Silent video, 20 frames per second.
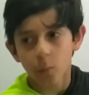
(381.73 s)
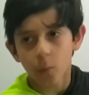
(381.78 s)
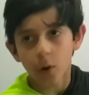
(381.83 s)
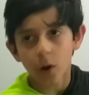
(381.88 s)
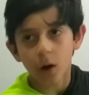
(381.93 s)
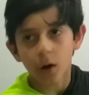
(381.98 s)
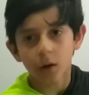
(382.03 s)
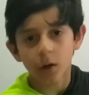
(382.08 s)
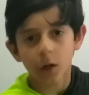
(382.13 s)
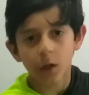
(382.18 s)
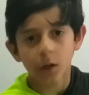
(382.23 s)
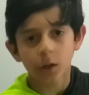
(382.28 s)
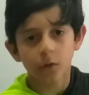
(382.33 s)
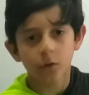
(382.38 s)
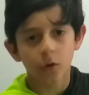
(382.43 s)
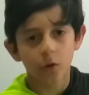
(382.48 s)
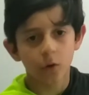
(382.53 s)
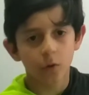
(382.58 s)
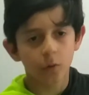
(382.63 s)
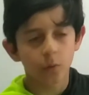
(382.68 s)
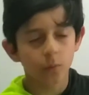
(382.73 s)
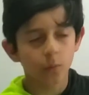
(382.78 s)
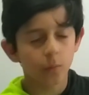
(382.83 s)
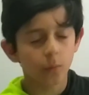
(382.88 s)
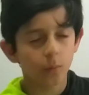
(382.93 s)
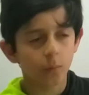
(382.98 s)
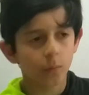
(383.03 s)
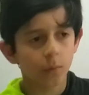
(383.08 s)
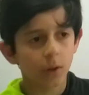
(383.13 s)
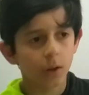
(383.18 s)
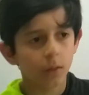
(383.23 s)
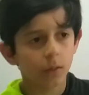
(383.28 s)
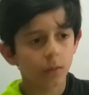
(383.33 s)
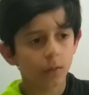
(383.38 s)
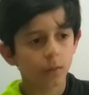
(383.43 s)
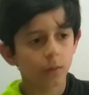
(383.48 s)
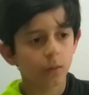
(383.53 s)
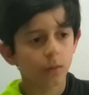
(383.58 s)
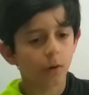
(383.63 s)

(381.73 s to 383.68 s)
what I'm going to do with,